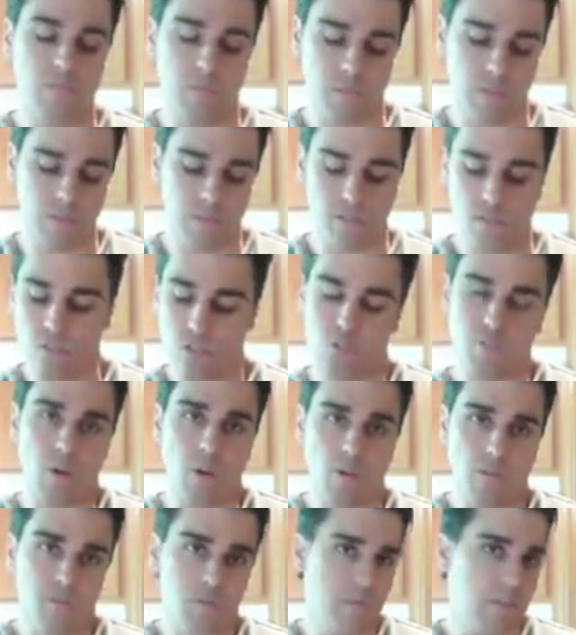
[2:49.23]
in
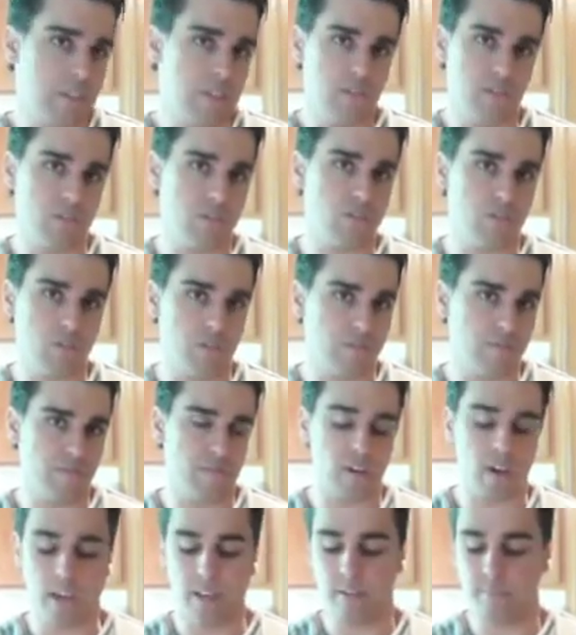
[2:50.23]
small pieces as you can
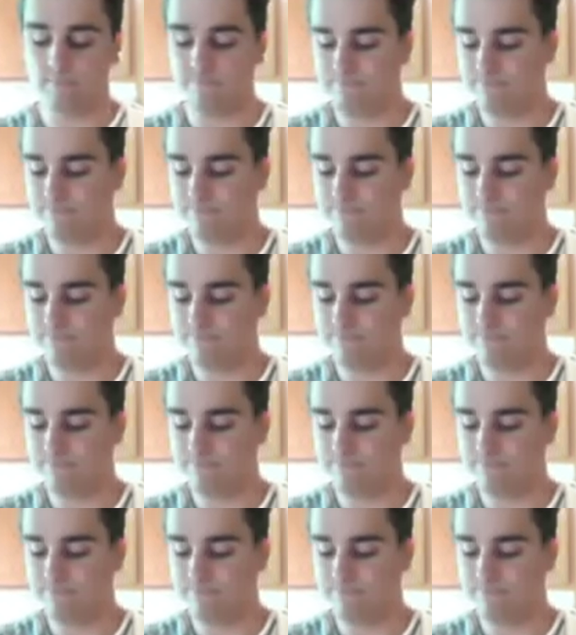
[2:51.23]
find.